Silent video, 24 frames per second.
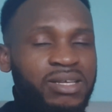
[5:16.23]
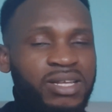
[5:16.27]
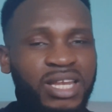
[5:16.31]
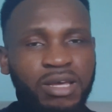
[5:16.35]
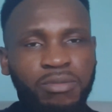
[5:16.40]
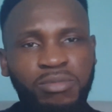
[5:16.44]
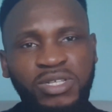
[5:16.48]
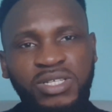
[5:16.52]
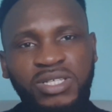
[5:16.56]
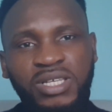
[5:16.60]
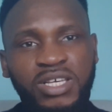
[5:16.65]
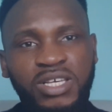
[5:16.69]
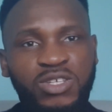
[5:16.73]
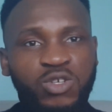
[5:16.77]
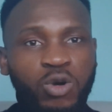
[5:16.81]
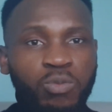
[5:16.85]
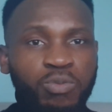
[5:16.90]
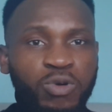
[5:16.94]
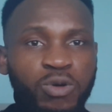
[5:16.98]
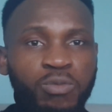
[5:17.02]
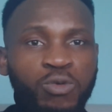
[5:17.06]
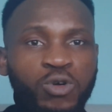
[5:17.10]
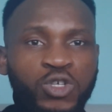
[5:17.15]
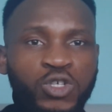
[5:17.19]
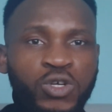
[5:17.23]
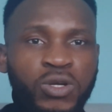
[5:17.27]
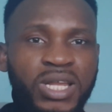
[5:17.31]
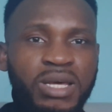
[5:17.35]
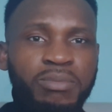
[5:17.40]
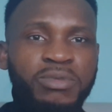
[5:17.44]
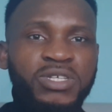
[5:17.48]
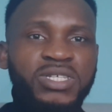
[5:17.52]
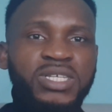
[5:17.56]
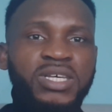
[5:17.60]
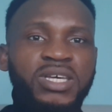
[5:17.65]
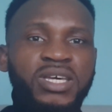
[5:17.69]
Let me say it's on promotion. Let
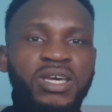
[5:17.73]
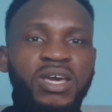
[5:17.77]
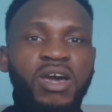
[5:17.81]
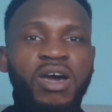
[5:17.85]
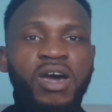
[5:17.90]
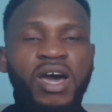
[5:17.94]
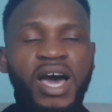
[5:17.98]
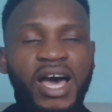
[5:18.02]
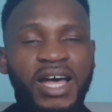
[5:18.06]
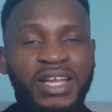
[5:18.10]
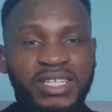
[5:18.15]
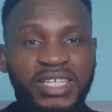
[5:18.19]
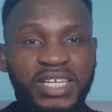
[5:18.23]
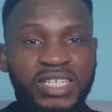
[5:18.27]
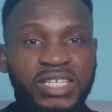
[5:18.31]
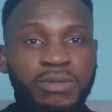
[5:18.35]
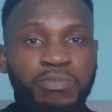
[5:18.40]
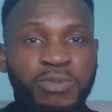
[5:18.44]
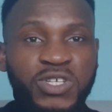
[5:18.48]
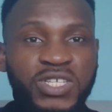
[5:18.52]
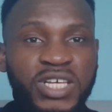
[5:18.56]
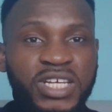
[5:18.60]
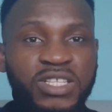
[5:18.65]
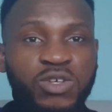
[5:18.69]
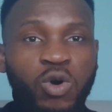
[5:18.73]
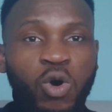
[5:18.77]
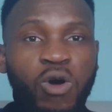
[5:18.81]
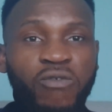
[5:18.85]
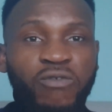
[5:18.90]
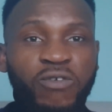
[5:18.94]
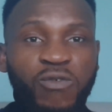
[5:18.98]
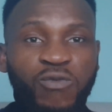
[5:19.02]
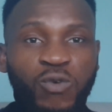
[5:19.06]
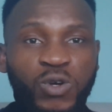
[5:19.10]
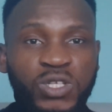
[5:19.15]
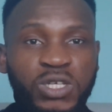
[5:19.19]
me say 30% off
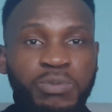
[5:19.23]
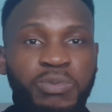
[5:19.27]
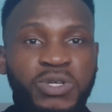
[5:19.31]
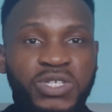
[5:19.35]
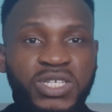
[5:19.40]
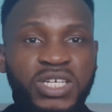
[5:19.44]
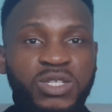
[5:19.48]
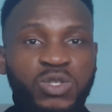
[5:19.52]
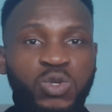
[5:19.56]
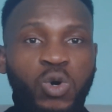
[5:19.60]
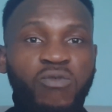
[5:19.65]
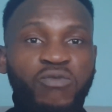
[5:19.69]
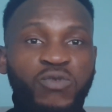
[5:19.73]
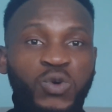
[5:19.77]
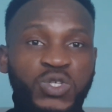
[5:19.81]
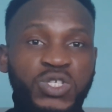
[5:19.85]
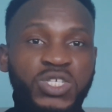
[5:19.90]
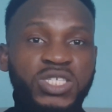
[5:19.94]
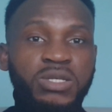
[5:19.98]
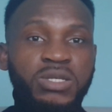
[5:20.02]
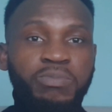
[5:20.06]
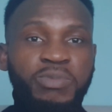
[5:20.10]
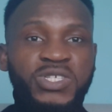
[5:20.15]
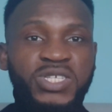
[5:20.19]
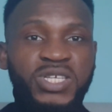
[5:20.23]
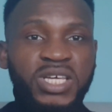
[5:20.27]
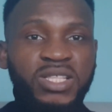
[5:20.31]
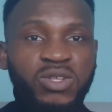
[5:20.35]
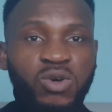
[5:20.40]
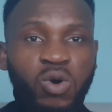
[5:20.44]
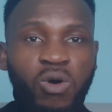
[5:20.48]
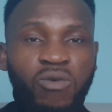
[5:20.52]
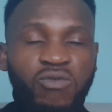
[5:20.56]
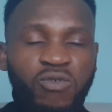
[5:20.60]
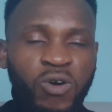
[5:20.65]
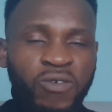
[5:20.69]
or 40% off or 60%
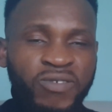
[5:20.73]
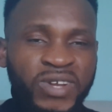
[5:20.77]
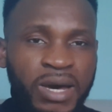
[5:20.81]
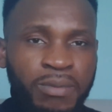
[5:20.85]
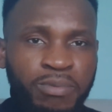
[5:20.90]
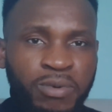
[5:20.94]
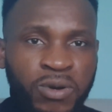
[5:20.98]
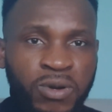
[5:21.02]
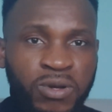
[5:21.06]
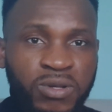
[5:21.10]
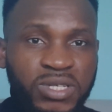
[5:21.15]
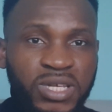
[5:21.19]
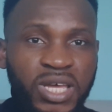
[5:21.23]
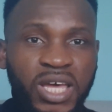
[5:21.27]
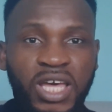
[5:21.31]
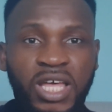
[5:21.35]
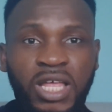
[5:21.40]
off of that product.